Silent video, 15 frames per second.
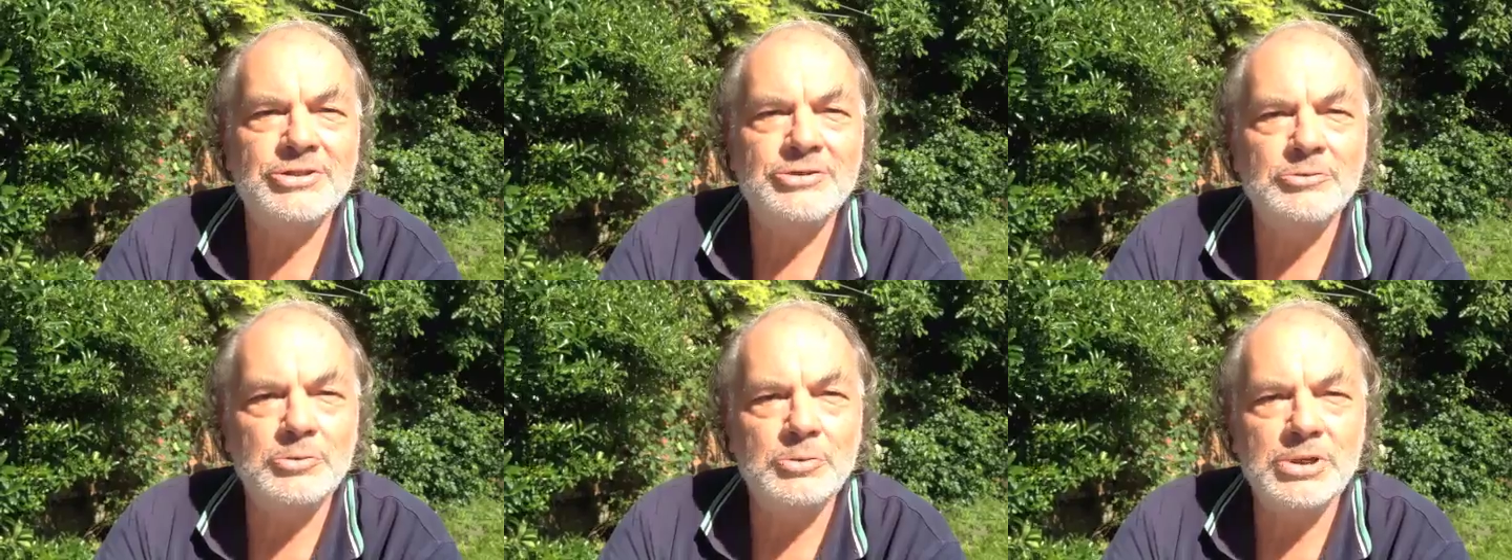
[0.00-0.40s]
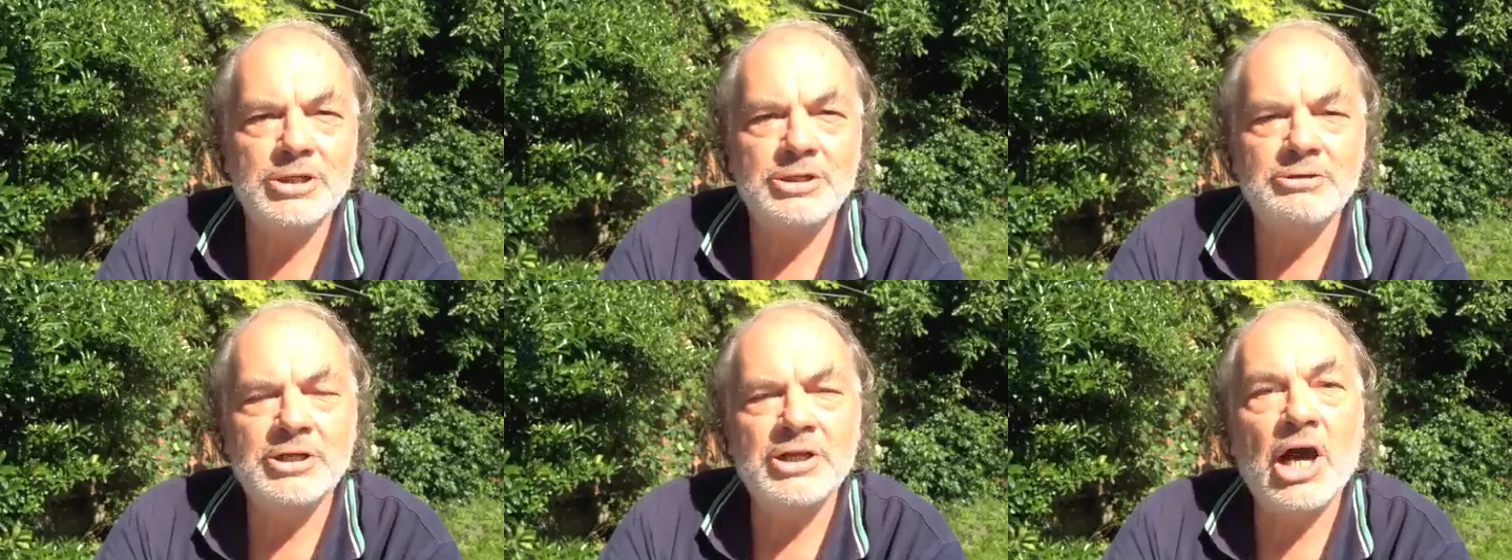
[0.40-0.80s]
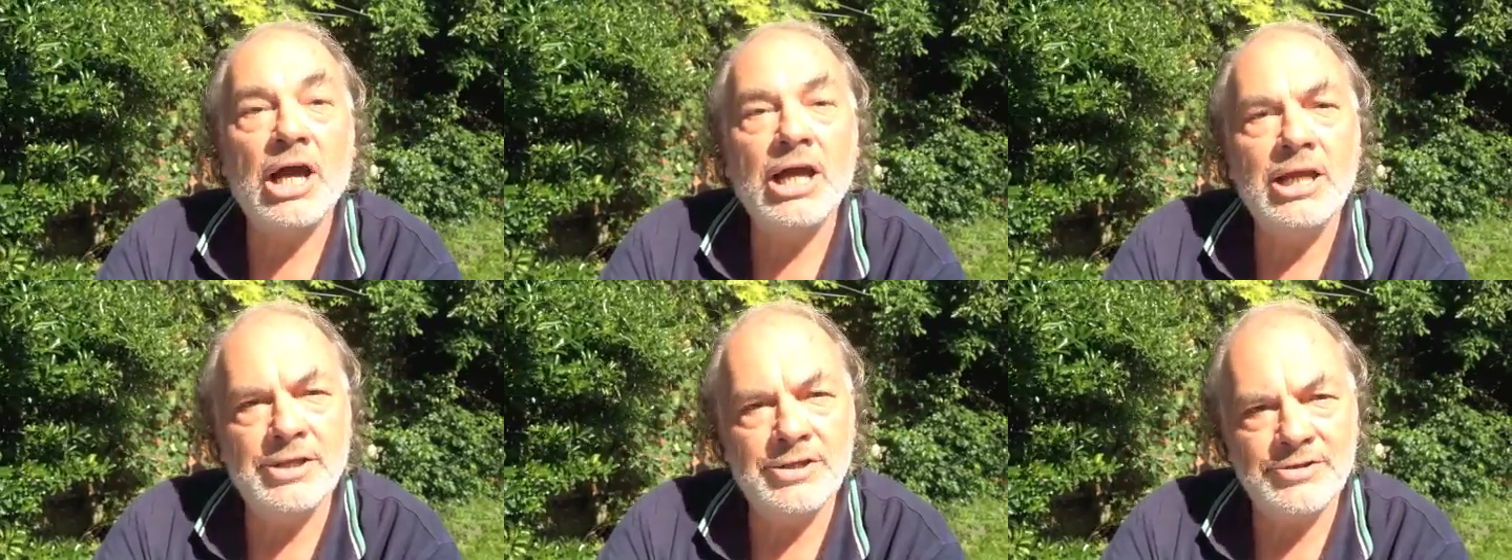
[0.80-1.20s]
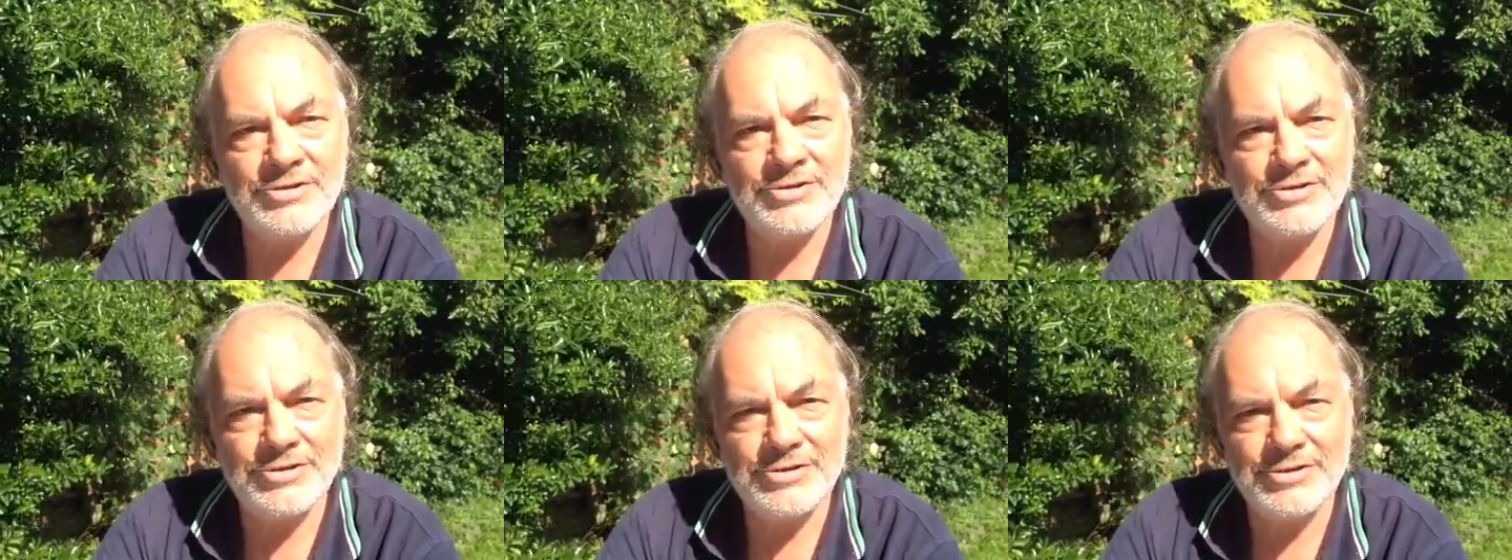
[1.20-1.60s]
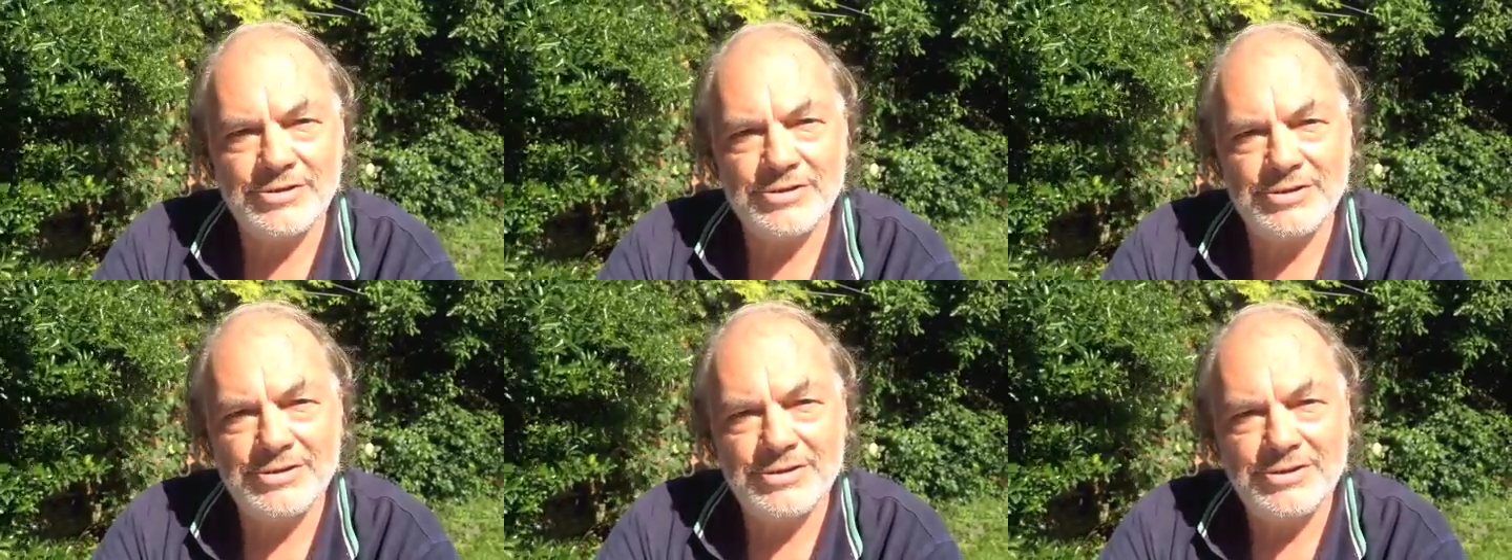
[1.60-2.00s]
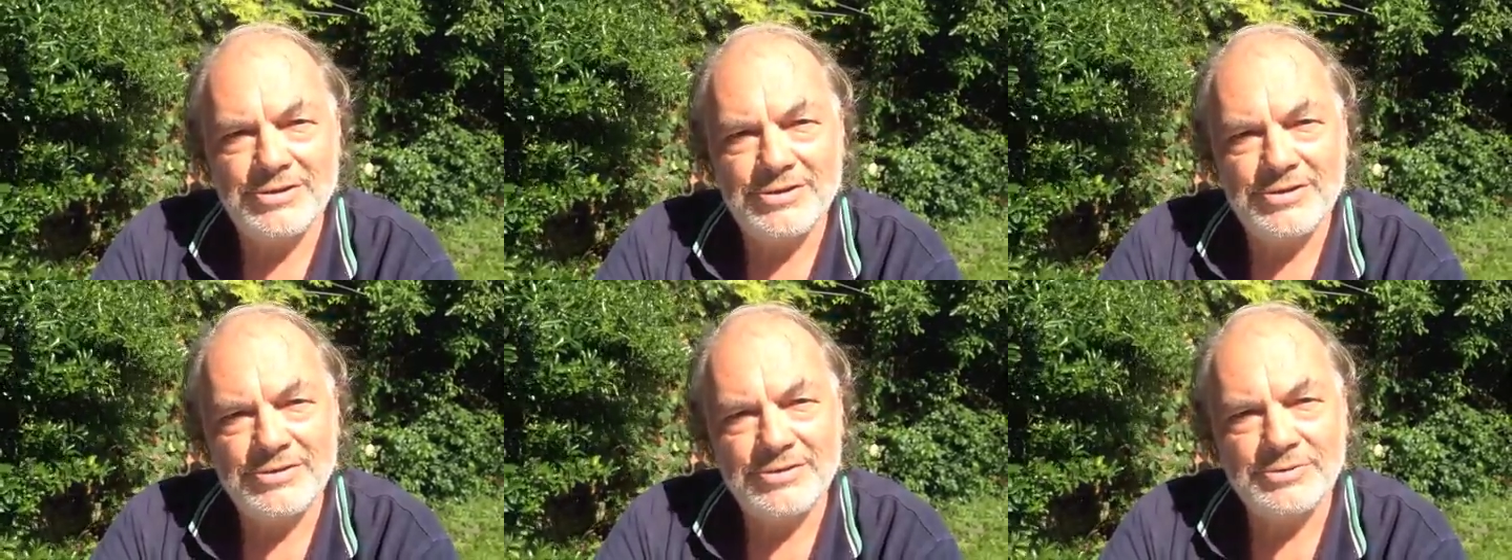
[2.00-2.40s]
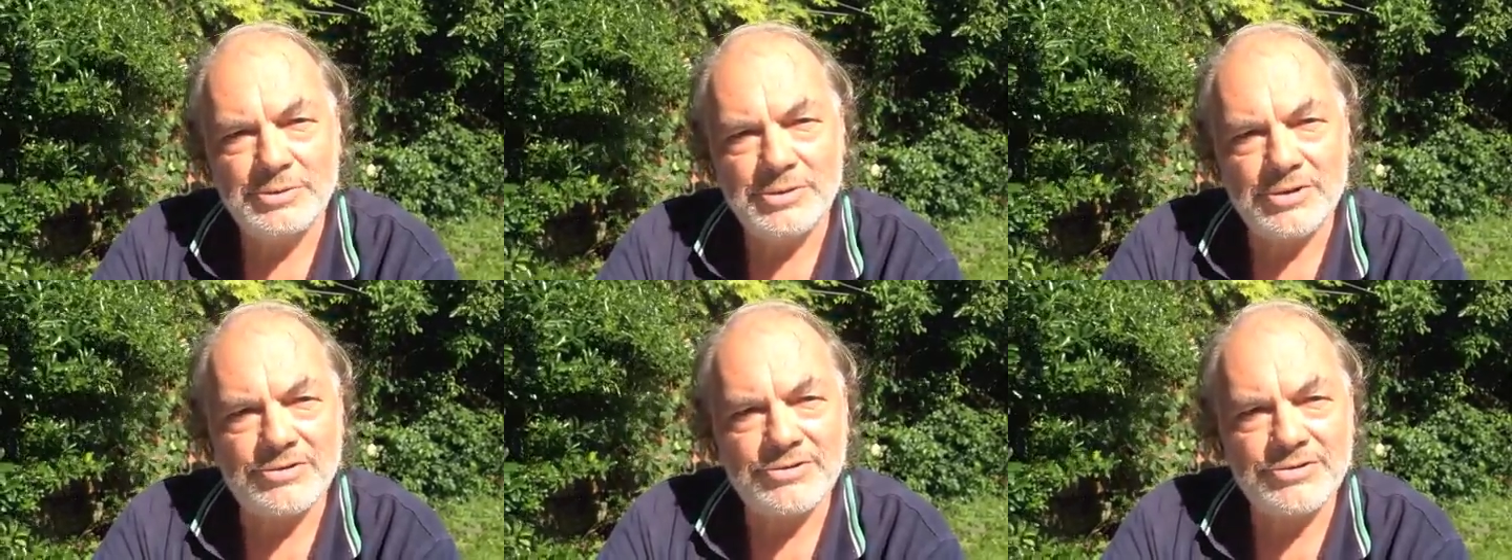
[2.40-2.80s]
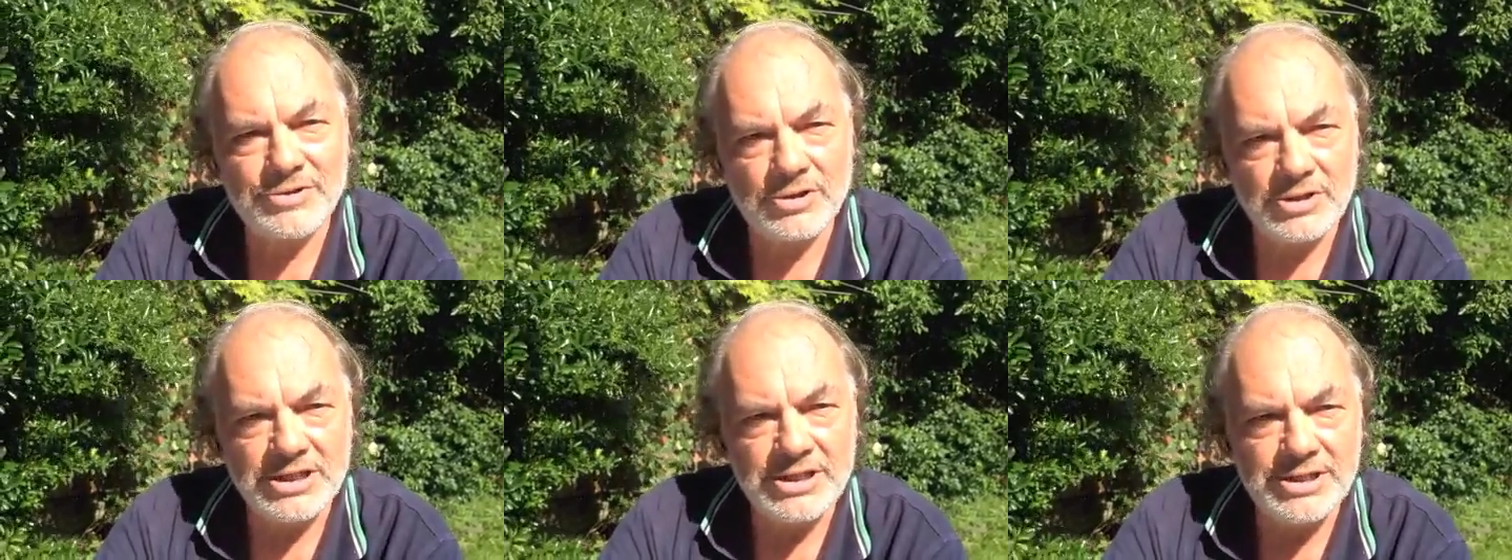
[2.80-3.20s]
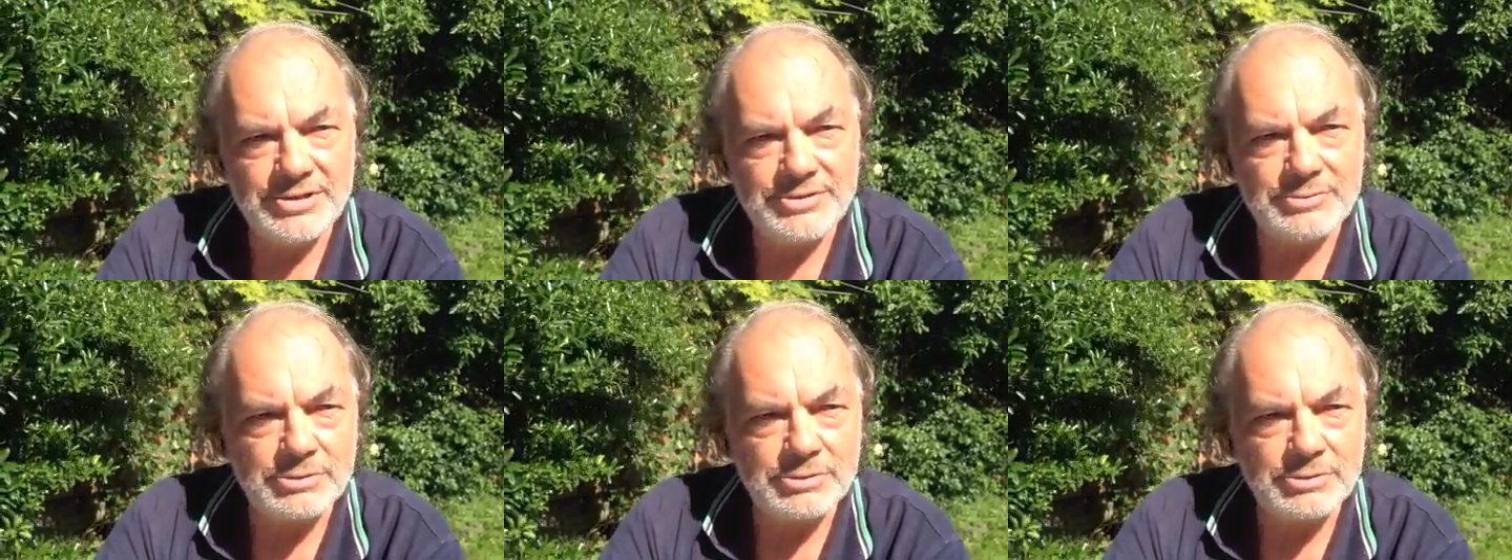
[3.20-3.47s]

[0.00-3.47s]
that we are an island, that we are solid,